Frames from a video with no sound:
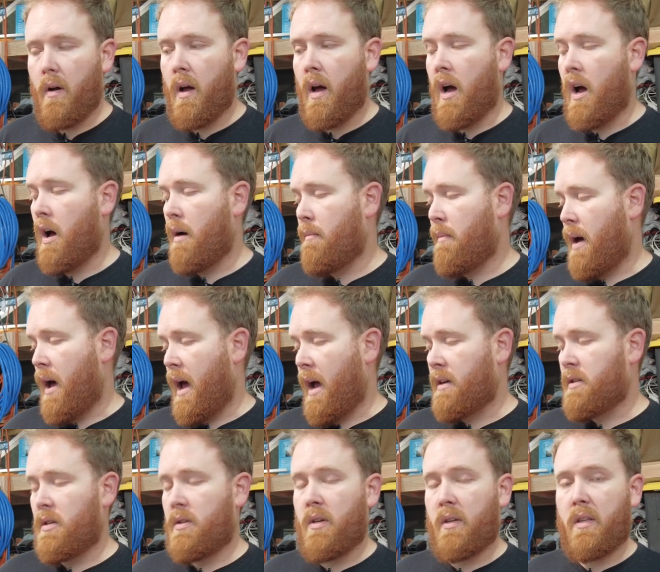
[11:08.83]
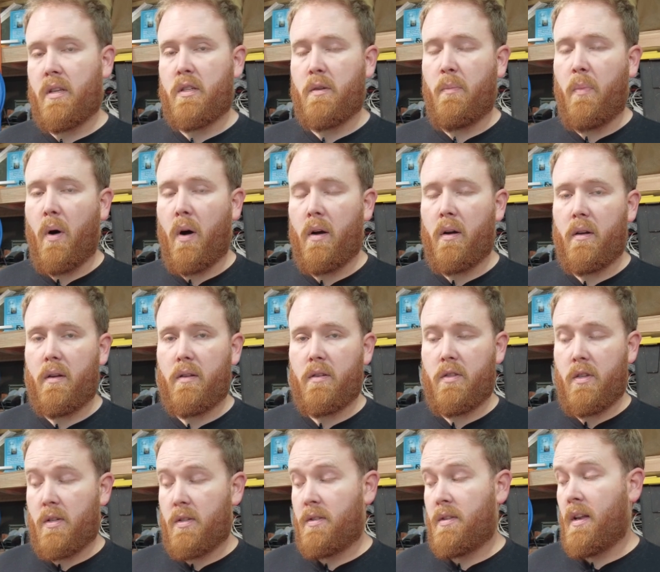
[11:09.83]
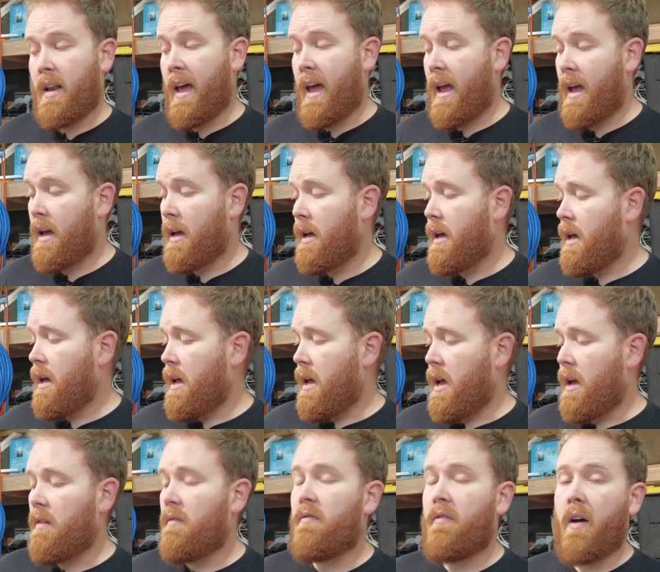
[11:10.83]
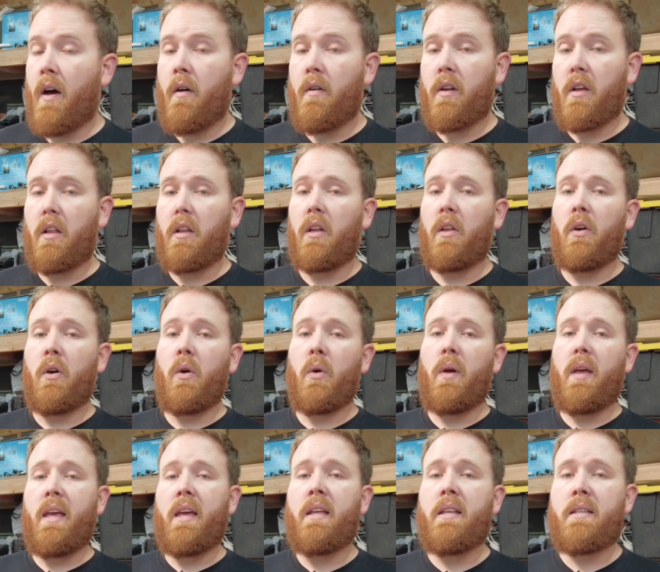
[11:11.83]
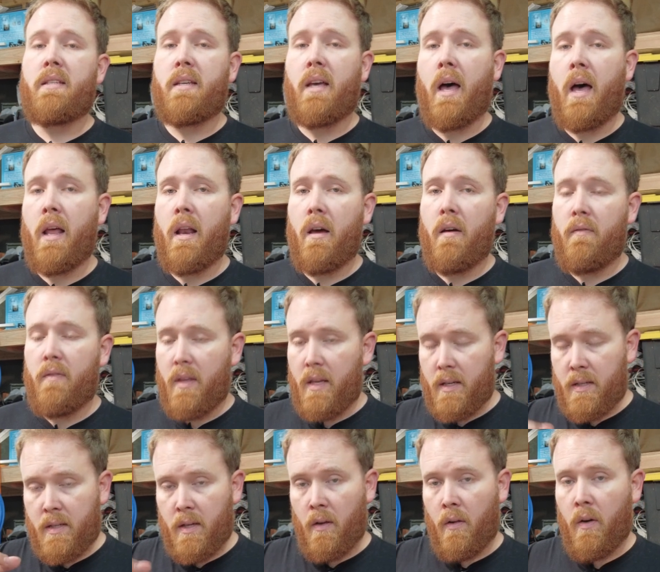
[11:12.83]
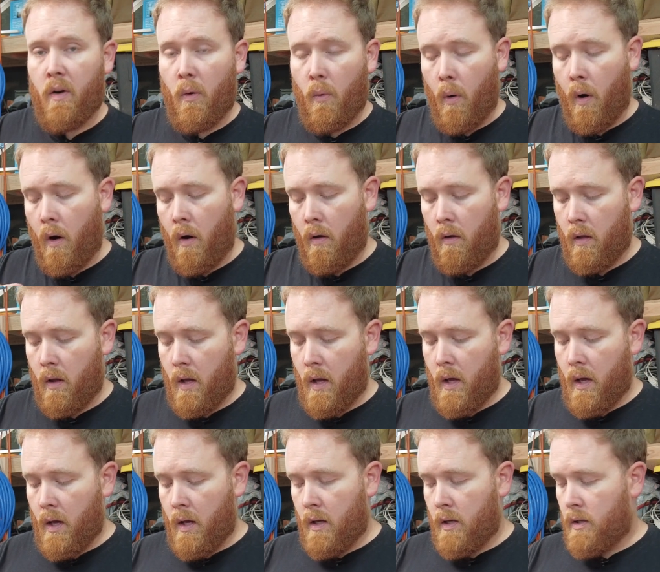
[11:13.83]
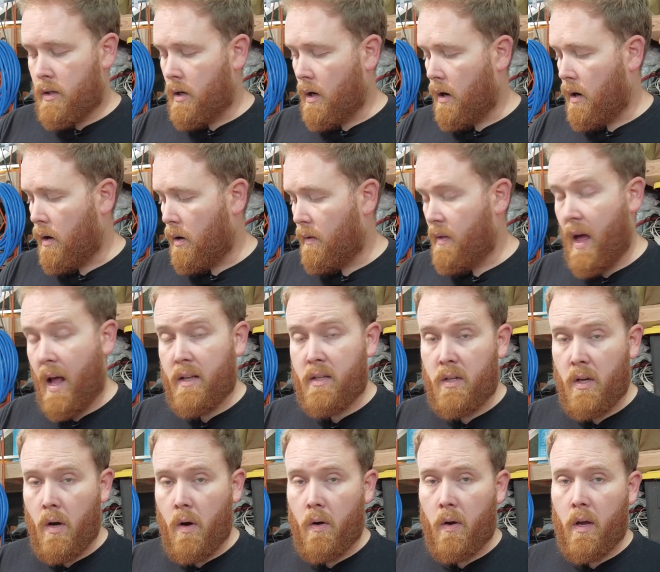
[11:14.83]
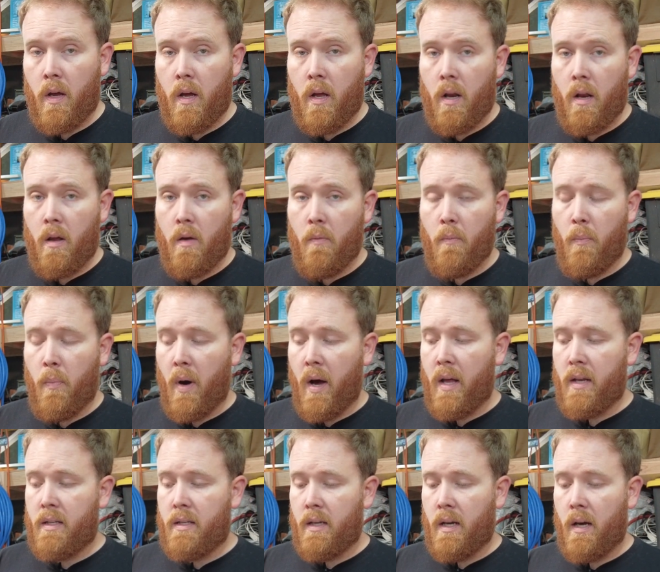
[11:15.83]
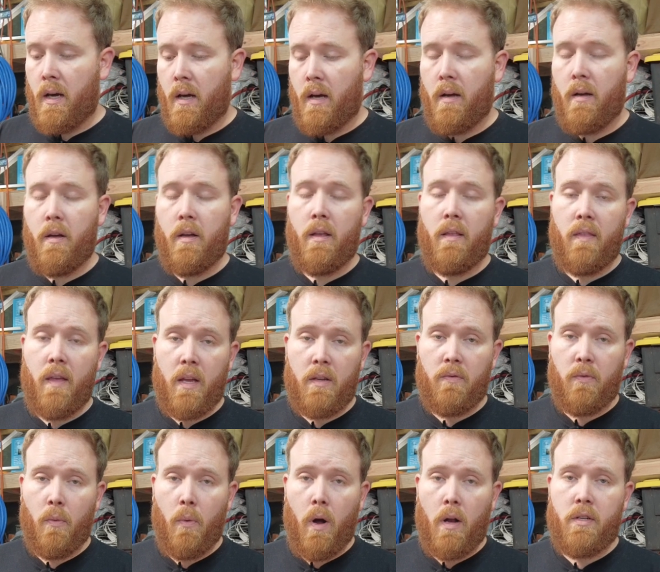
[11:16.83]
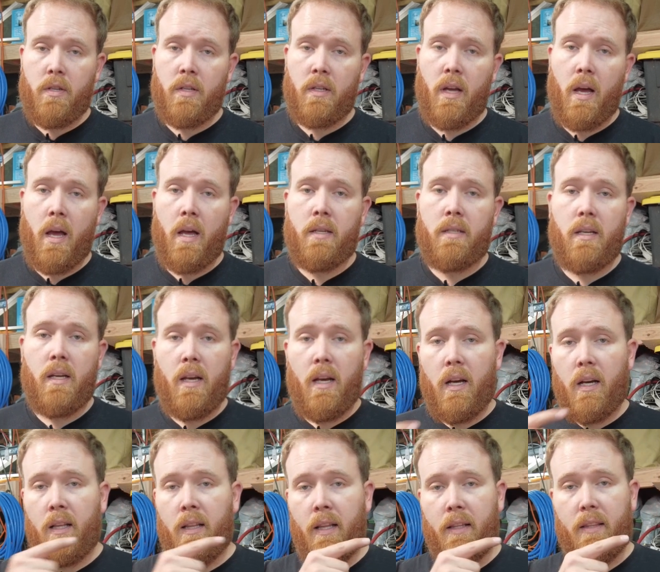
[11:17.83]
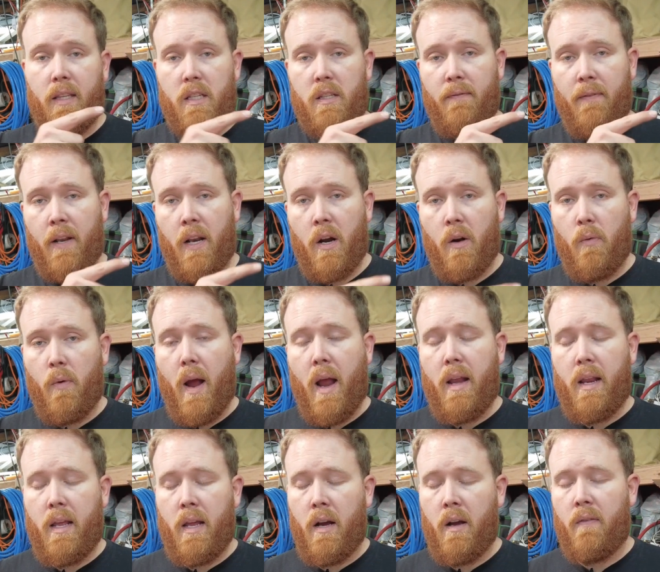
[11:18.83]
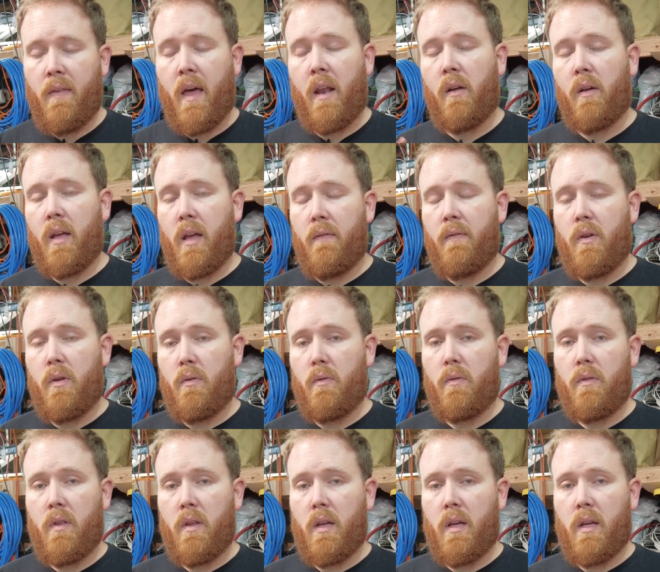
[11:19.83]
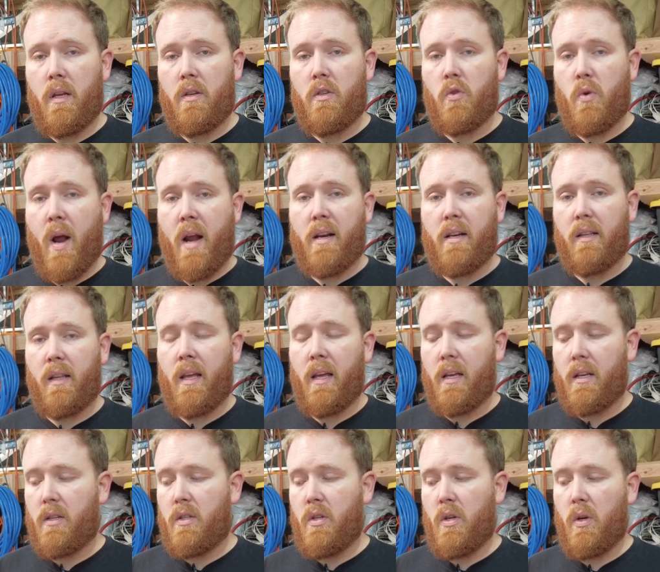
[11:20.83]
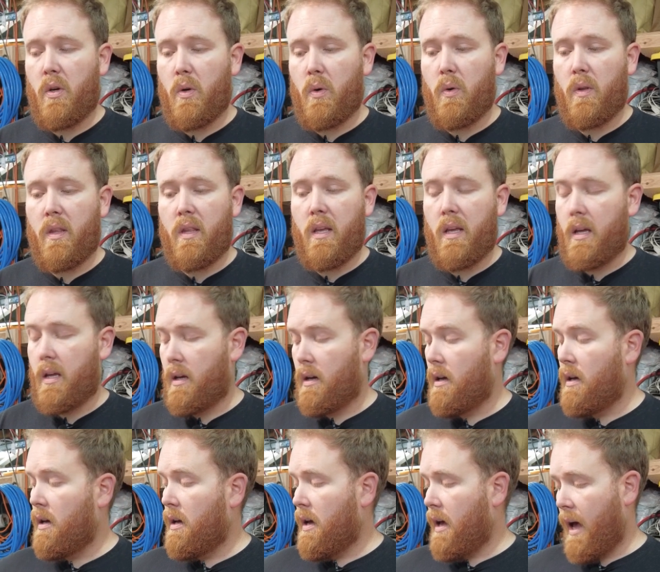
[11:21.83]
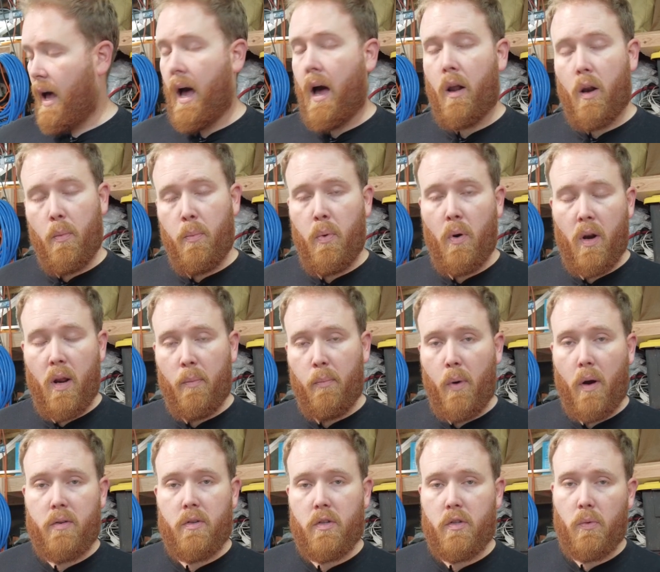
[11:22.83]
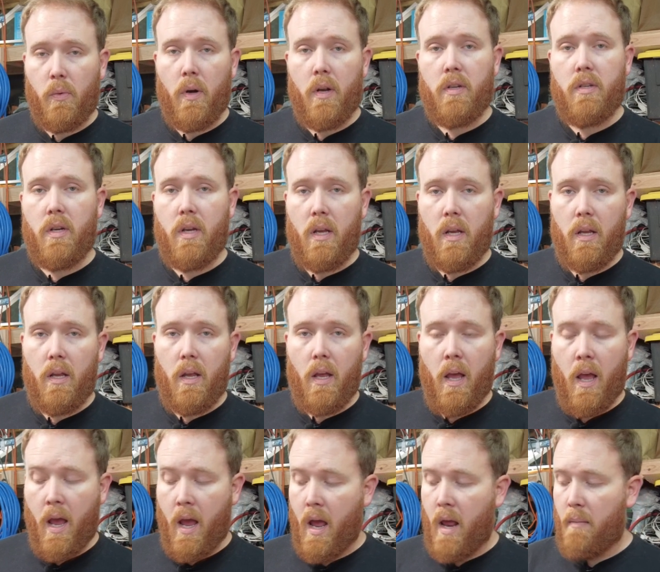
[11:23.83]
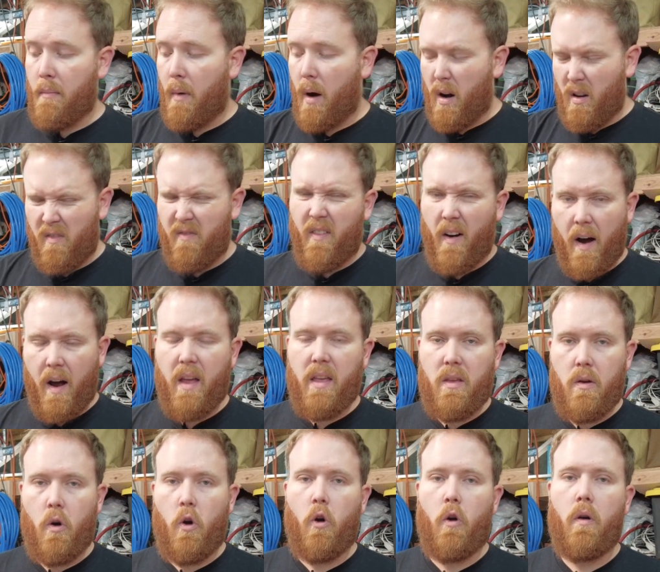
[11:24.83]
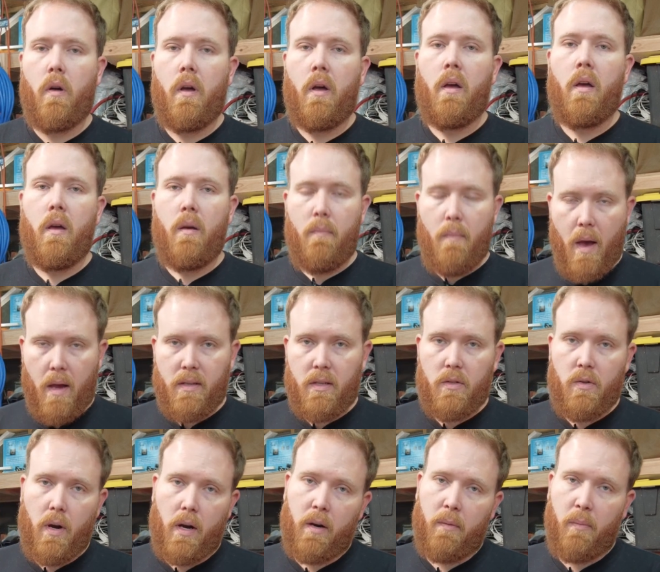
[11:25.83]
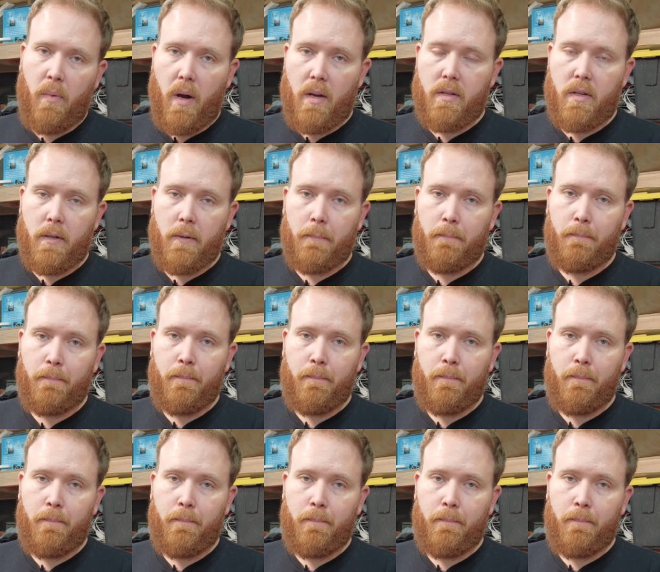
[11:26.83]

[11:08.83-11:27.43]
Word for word: Um, I actually took this apart just today and found glue inside of the cylinder wall. So that's no good. But uh, thanks for watching, guys. Click this video right here. That'll give you the direct link to the how to put a pressure switch and modify your Maxi-Trac compressor.